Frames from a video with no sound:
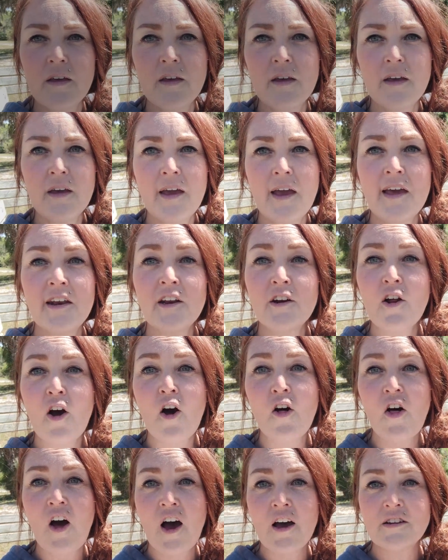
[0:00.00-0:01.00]
And in all
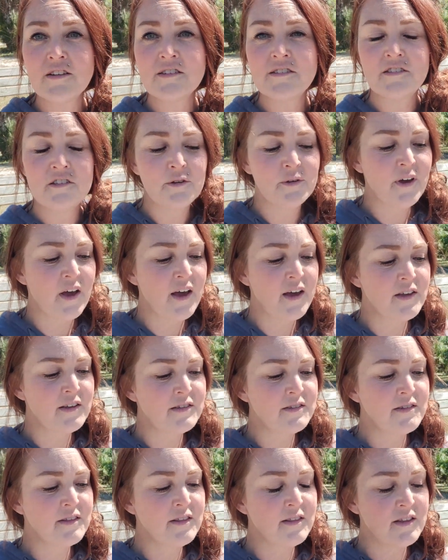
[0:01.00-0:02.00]
honesty, you guys,
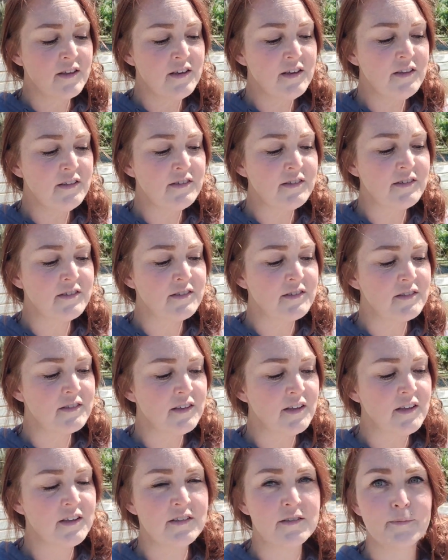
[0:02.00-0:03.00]
this
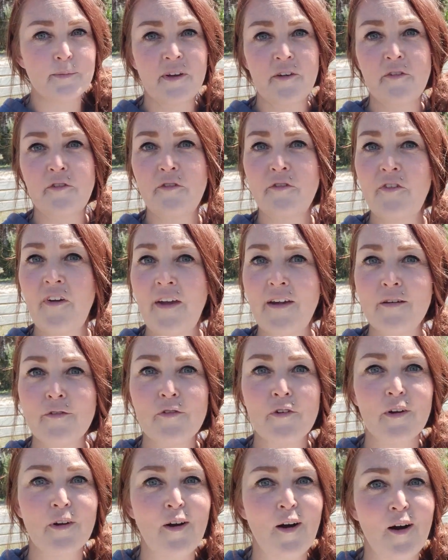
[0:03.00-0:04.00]
is my favorite
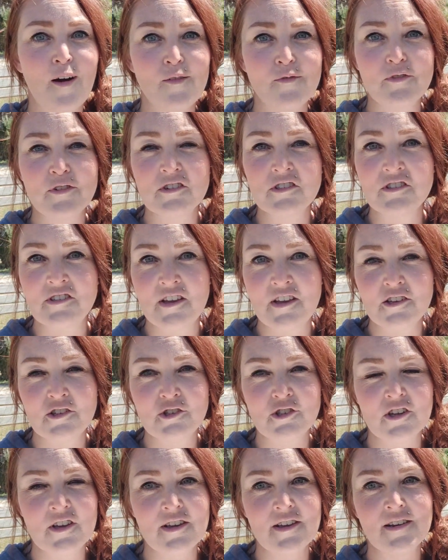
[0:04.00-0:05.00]

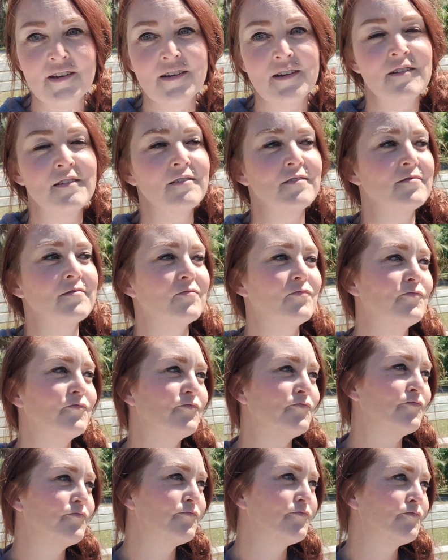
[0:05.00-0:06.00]
conversation
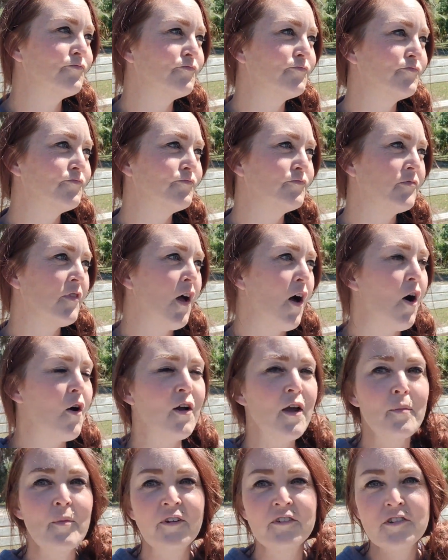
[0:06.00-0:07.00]
Okay, my
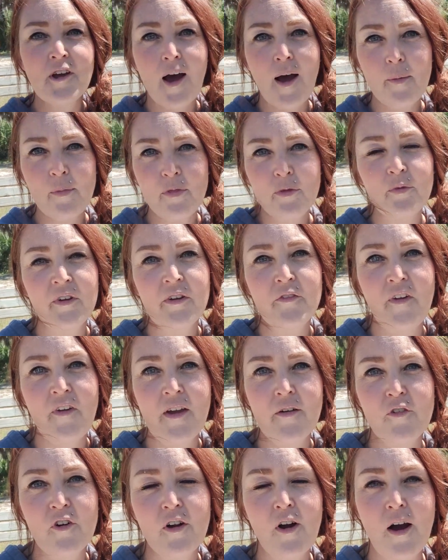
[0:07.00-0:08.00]
top three favorite
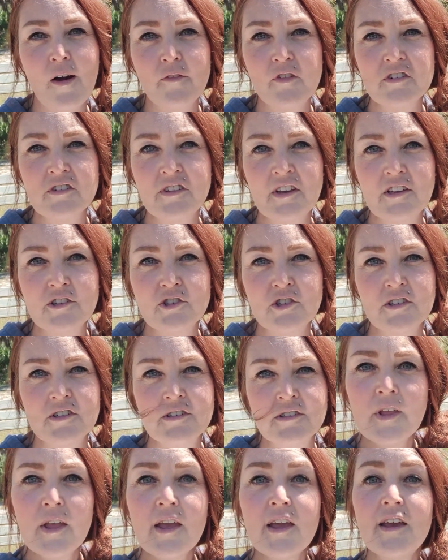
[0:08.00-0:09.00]
conversations
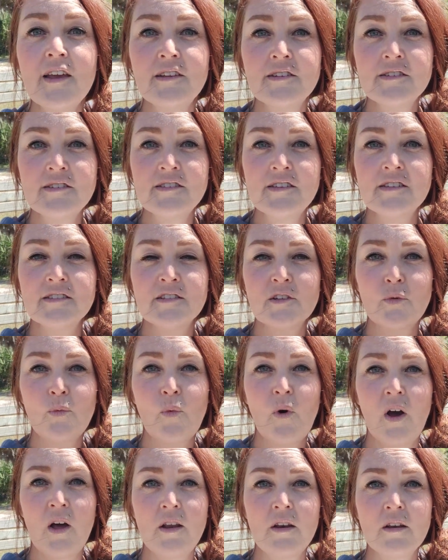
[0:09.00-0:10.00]
in season one.
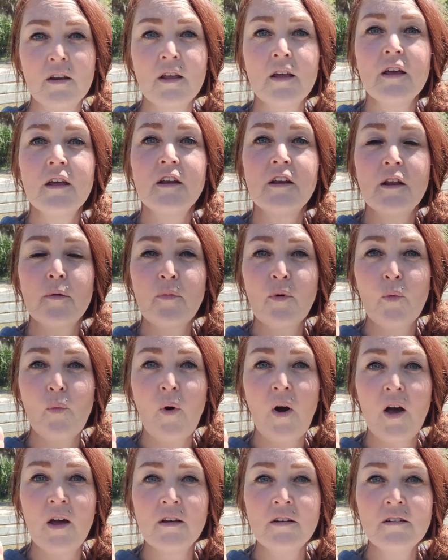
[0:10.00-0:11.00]
Number
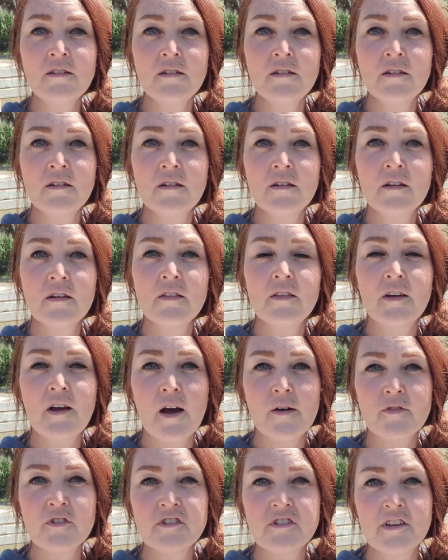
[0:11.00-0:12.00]
one, the
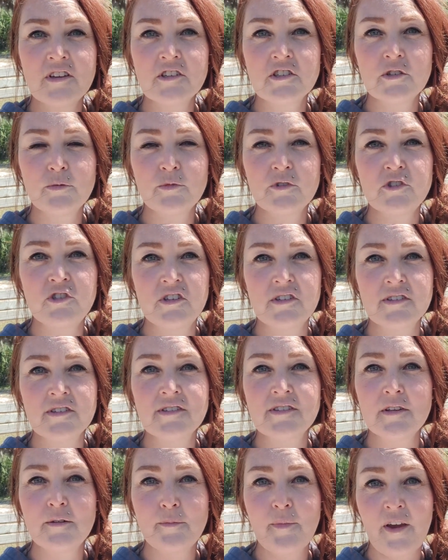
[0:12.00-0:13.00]
conversation with Jesus and
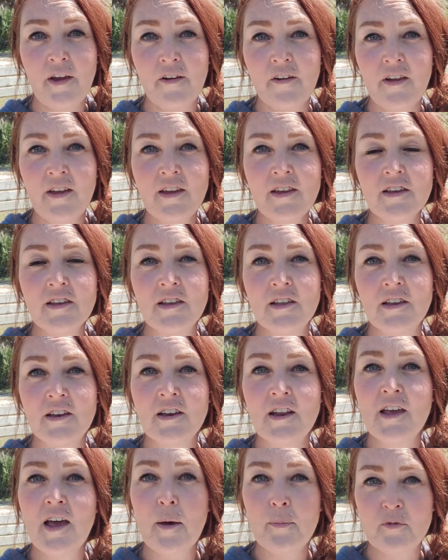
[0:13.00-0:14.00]
Mary in
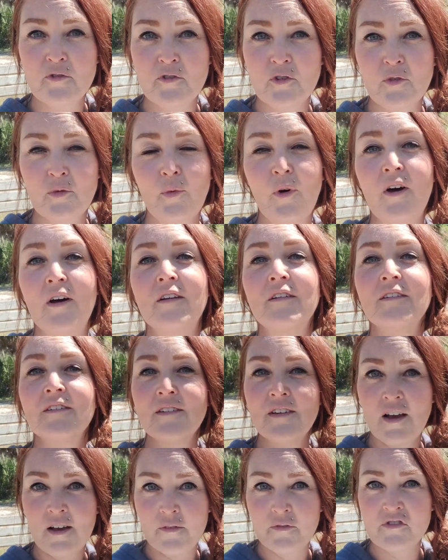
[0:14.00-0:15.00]
episode one
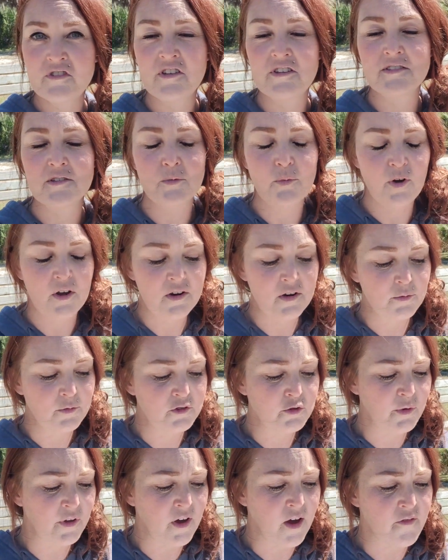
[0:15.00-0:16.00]
of season one, which we
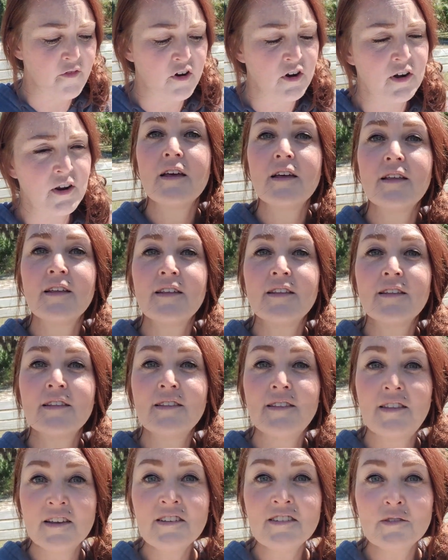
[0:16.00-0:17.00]
covered.
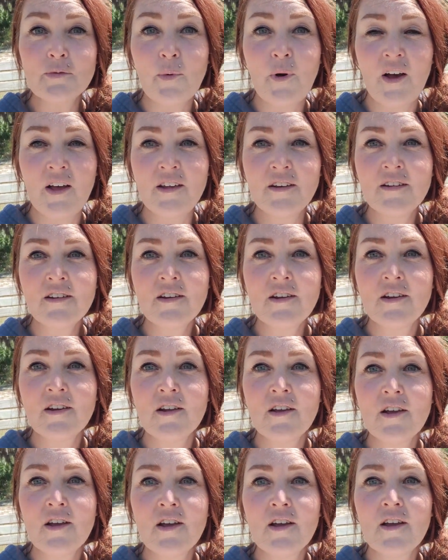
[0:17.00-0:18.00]
This one,
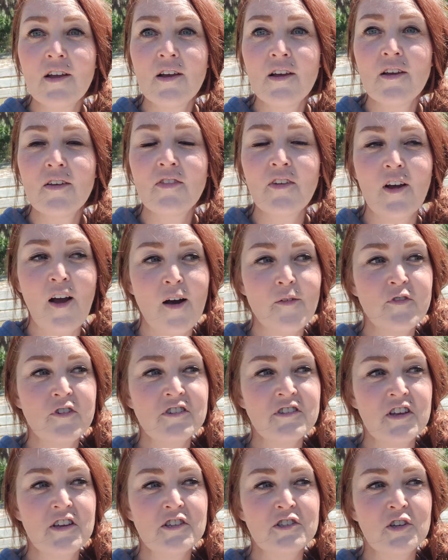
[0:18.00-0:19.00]
the
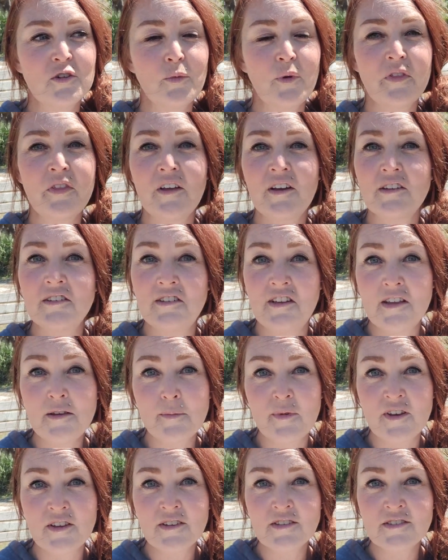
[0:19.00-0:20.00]
conversation with
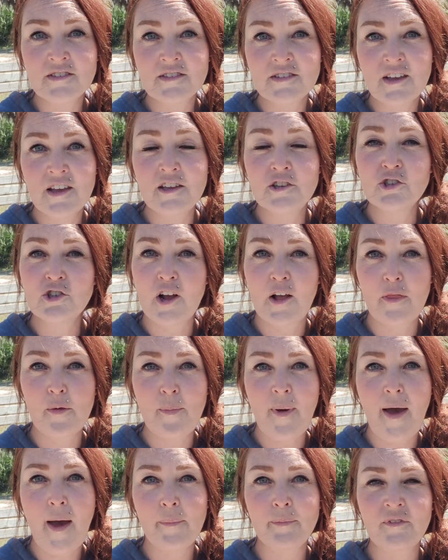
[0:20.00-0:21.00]
Nicodemus and John the
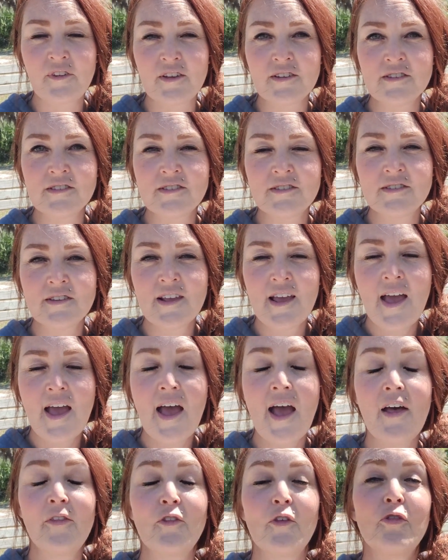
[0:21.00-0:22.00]
Baptist.
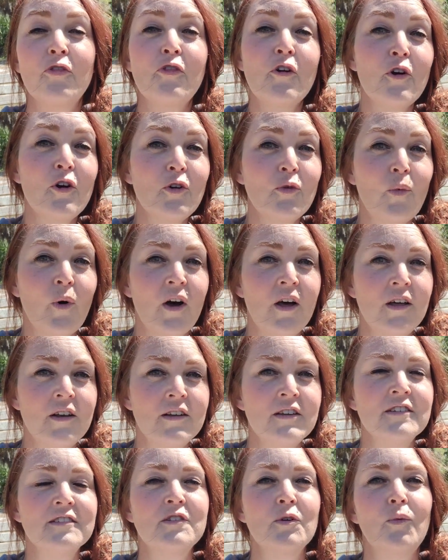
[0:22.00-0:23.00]
And the third one
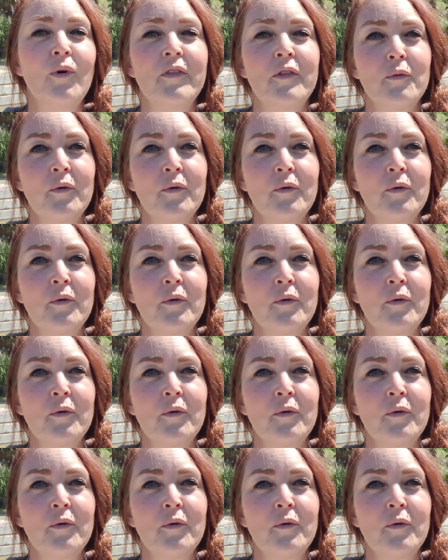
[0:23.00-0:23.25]
is the one that